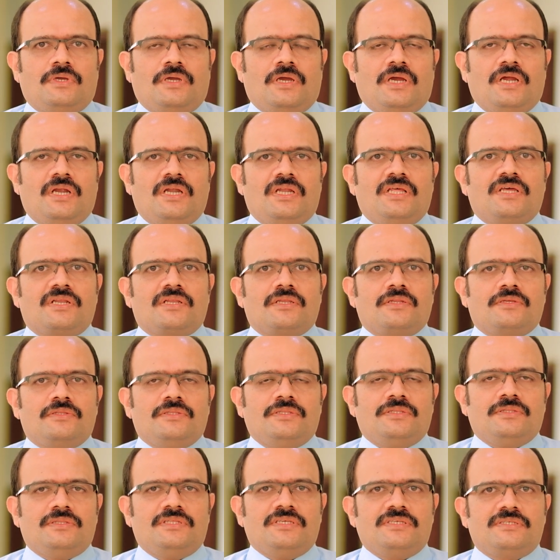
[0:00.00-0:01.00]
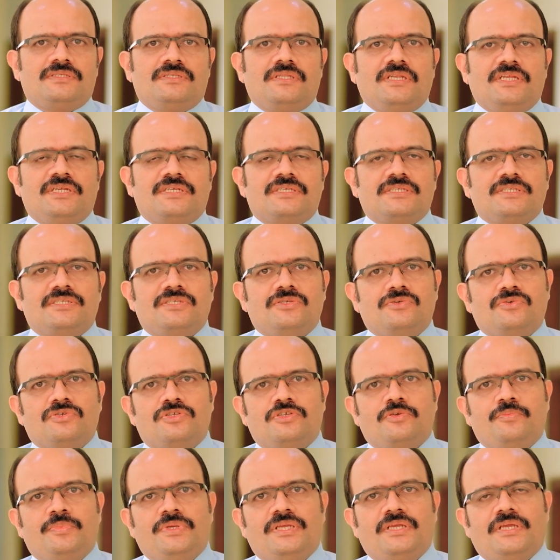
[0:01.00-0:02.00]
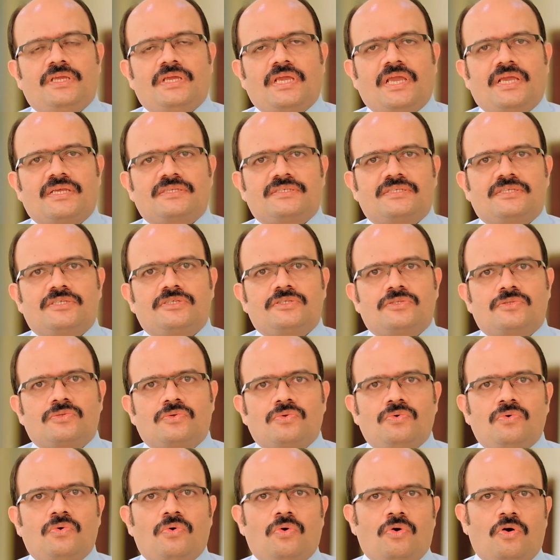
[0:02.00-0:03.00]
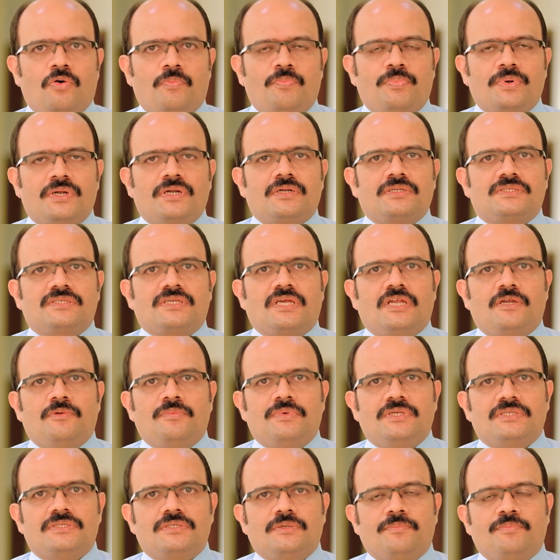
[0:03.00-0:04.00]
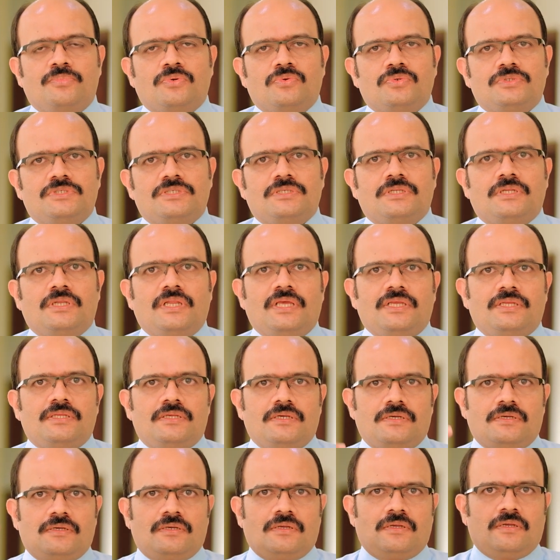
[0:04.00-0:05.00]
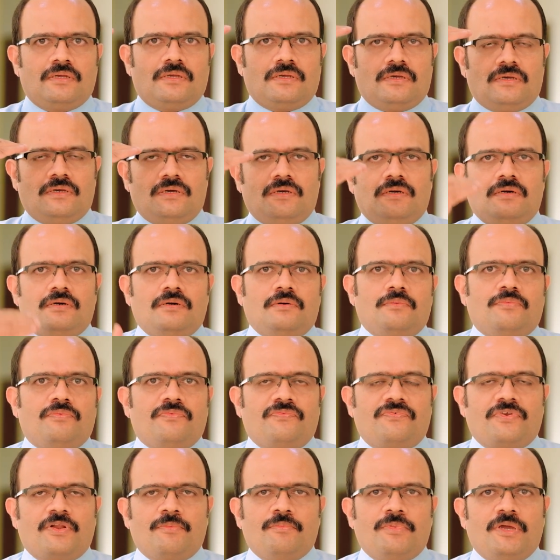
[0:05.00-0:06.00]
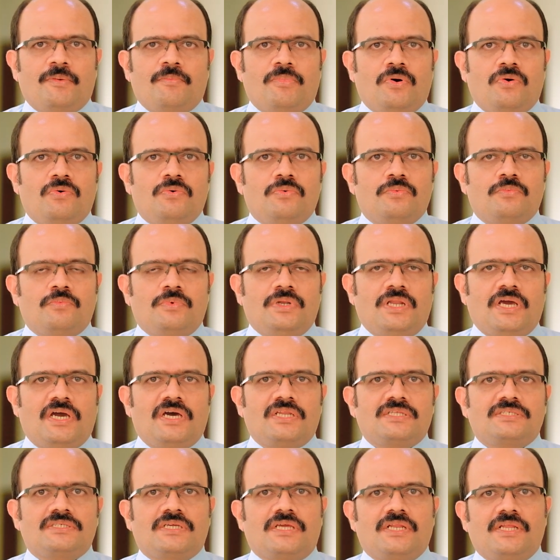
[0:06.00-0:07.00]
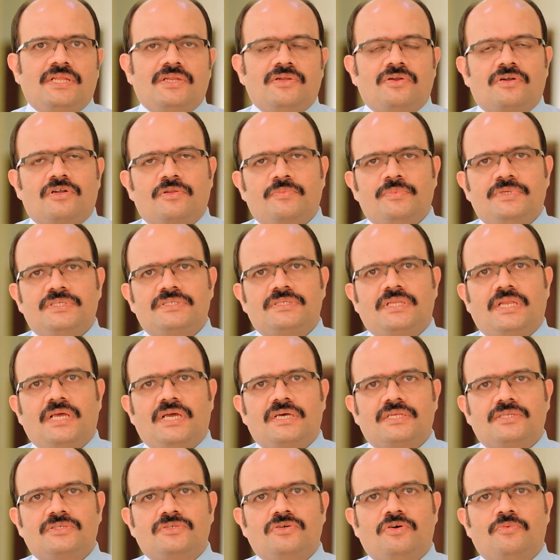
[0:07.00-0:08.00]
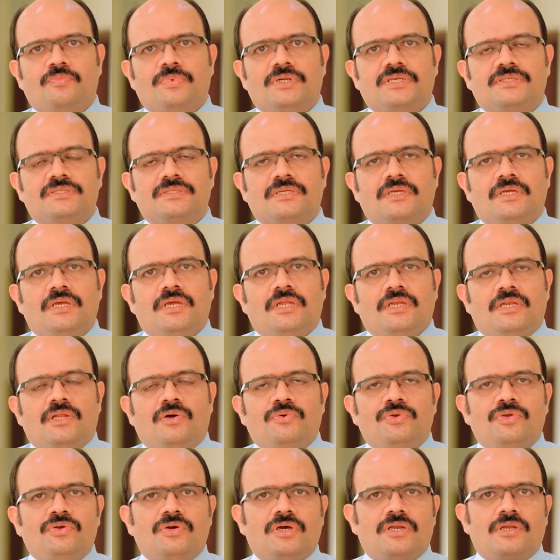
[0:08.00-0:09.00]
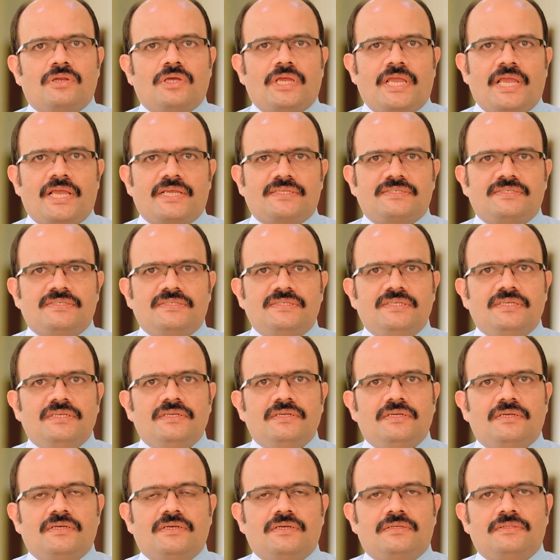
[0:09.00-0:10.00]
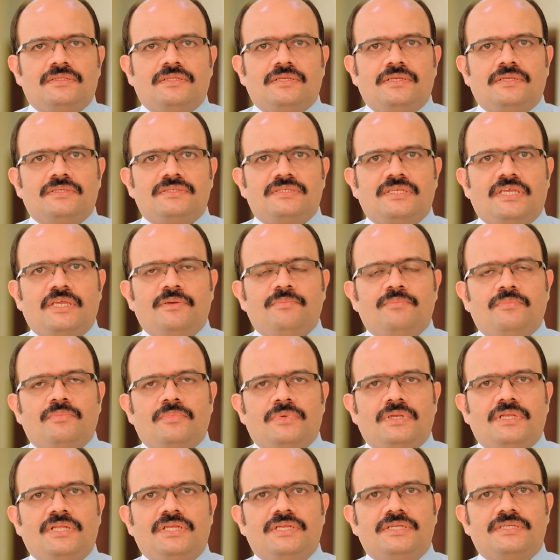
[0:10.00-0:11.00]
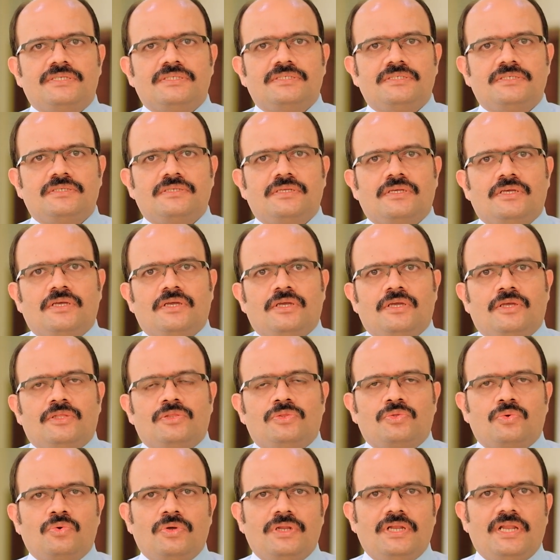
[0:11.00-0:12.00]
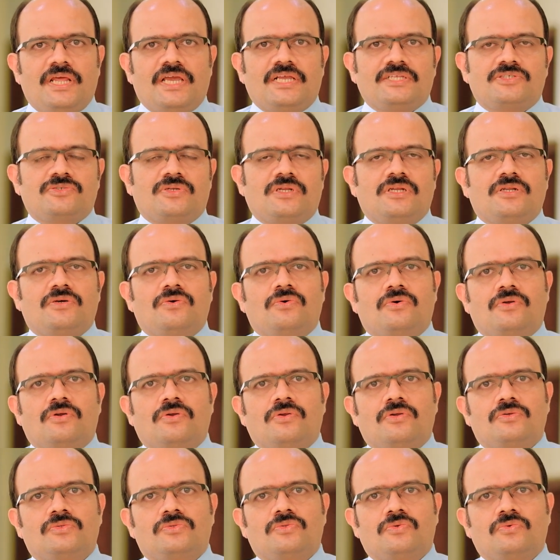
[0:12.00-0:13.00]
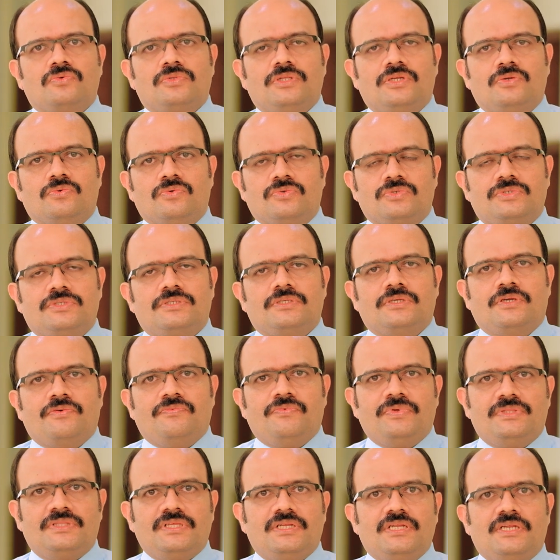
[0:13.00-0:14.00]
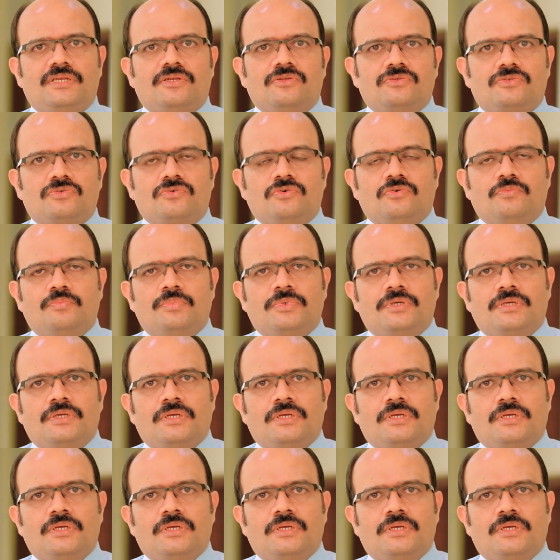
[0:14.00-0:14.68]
Earlier, these lesions used to be accessed through open skull base approach, like from above, large craniotomies, large openings. Now you are accessing the same lesions through a natural corridor through the nose with an endoscope.